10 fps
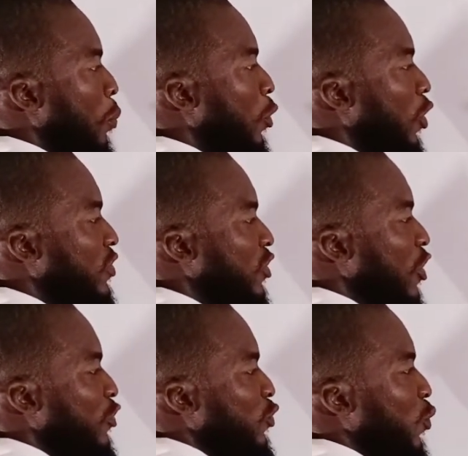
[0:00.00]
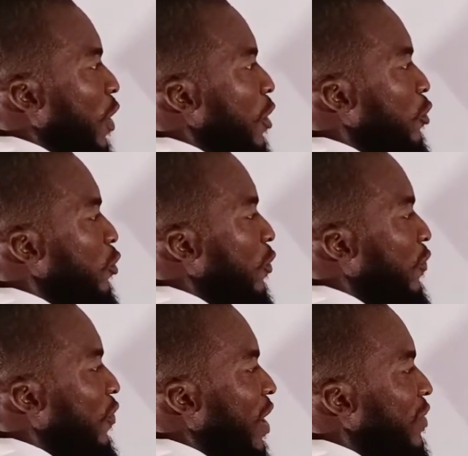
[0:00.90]
plus square root of
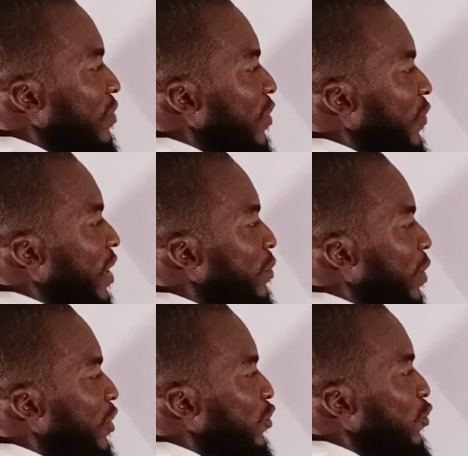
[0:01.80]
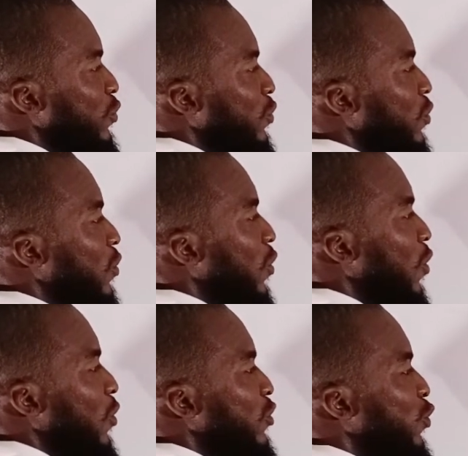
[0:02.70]
5 divided by 2
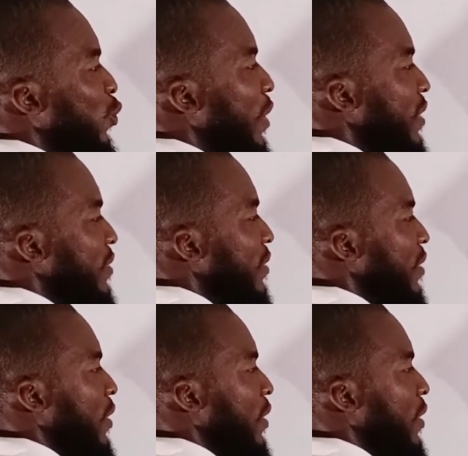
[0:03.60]
all squared.